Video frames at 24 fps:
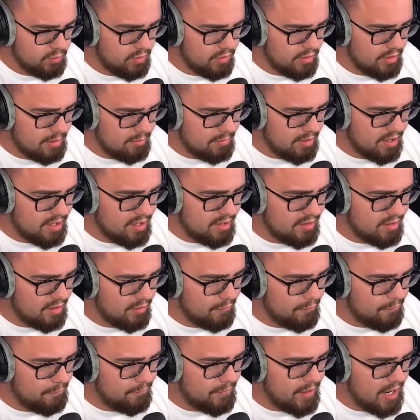worry, I'm gonna get there in
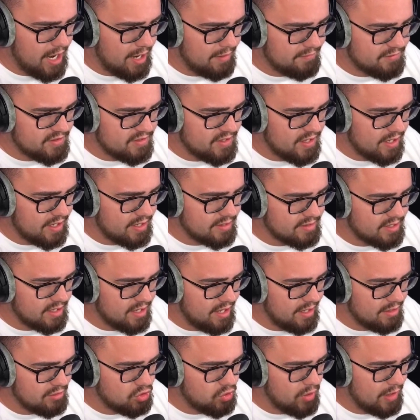five seconds. I
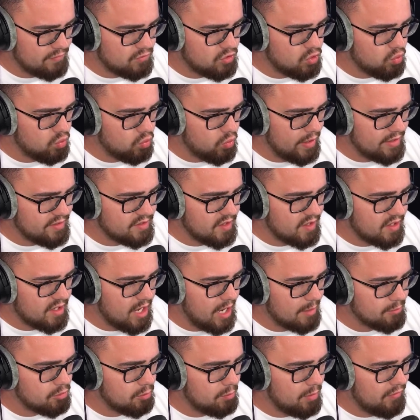can't drive too crazy. The
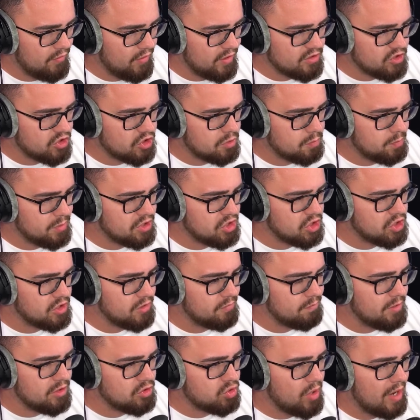cops will be very suspicious
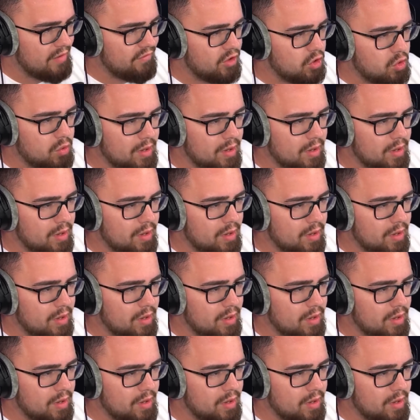of me driving